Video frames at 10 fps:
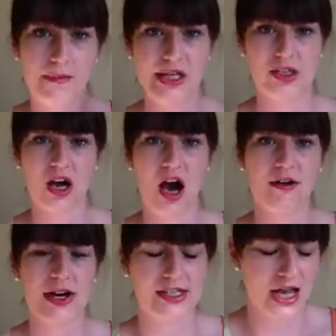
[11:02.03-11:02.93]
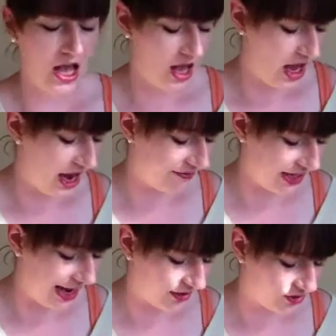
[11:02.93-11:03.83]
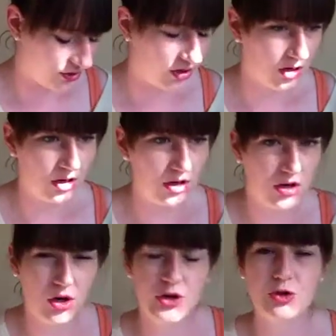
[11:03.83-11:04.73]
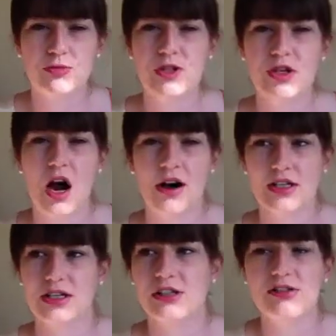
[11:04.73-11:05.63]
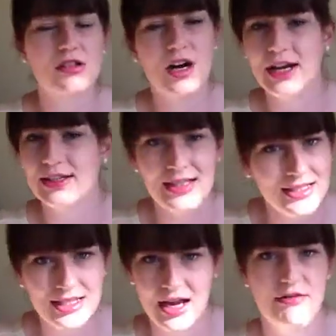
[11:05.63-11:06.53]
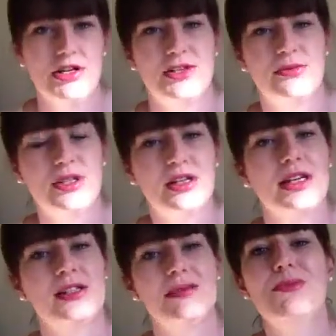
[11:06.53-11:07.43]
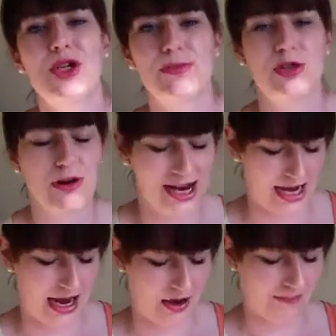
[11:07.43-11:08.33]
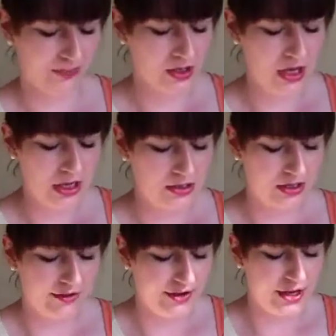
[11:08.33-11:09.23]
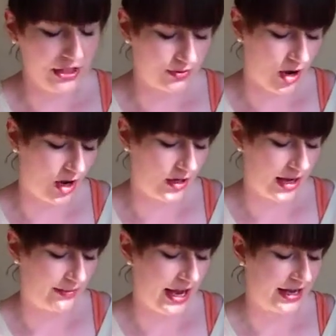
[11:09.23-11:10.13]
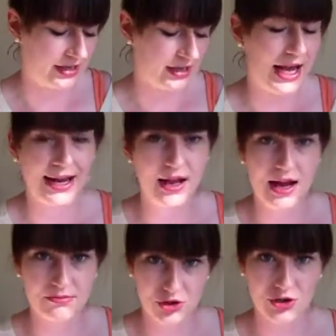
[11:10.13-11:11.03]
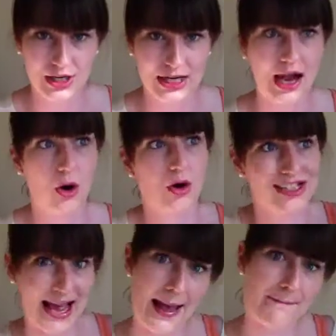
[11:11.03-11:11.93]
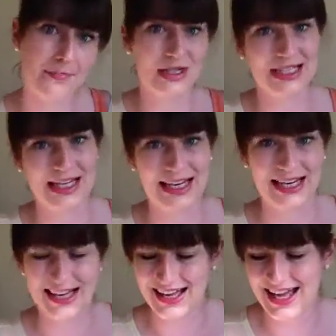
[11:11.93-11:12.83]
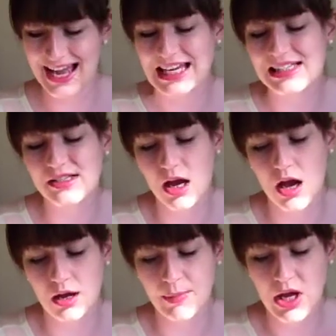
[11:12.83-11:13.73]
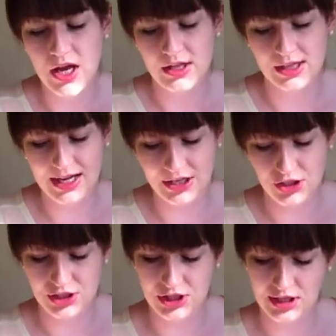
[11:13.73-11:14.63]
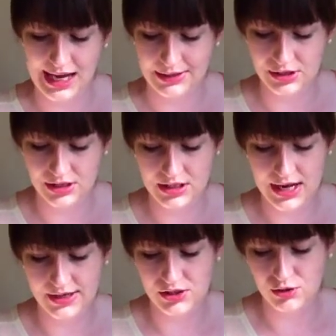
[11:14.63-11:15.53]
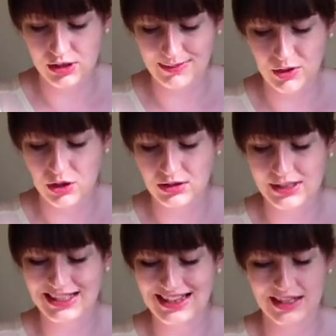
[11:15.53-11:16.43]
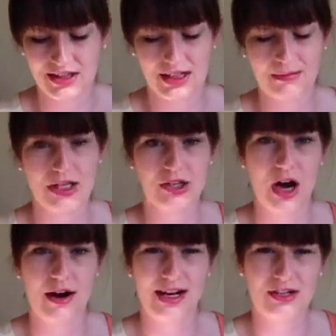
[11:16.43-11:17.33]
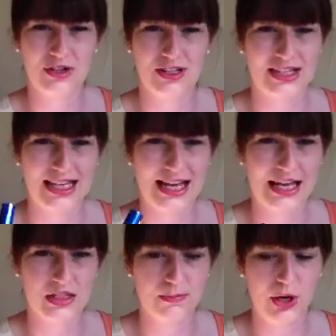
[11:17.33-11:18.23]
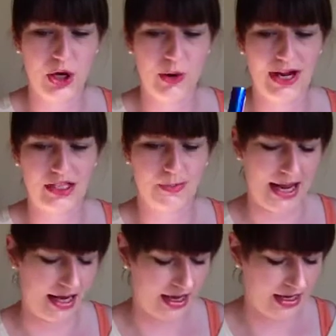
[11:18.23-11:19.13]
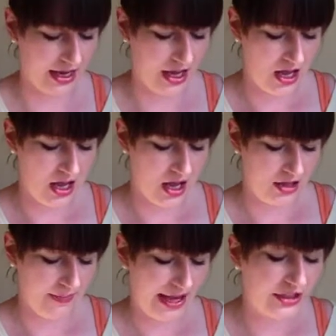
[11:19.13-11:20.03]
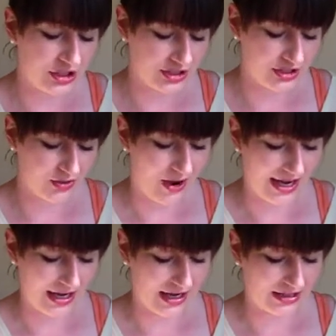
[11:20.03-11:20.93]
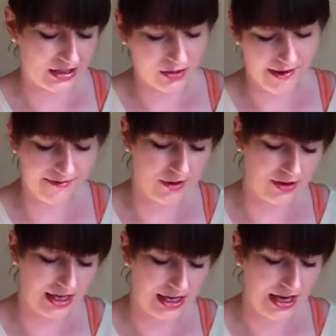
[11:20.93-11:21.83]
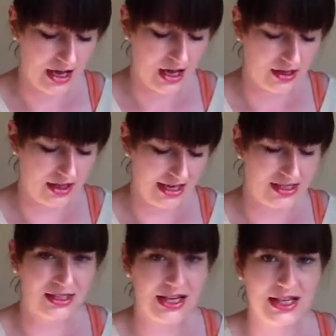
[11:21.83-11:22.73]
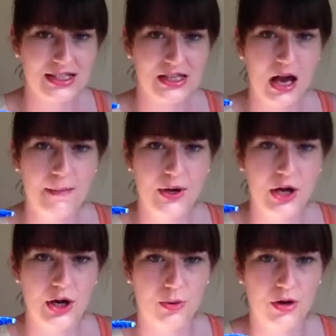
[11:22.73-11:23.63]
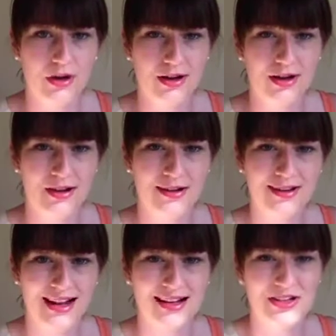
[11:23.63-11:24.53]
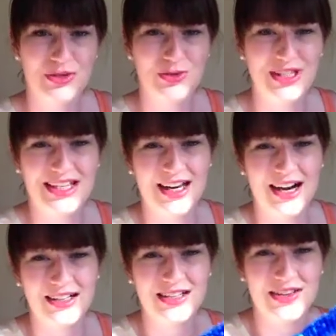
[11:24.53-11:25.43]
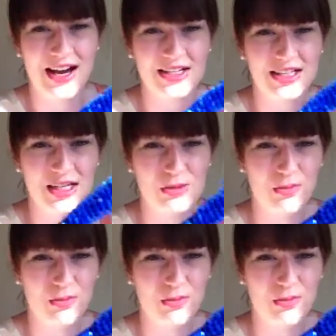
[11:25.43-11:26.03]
mascaras. I have like 100 mascaras and I thought I need to get rid of some of these, they must be drying out. So the first one I'm chucking out, or is empty, is the Collection 2000 Extreme Coloured Lengthening Mascara, and as you can see it's blue and pink. The packaging is quite nice, it's quite funky. This is a blue. Can you see that? That is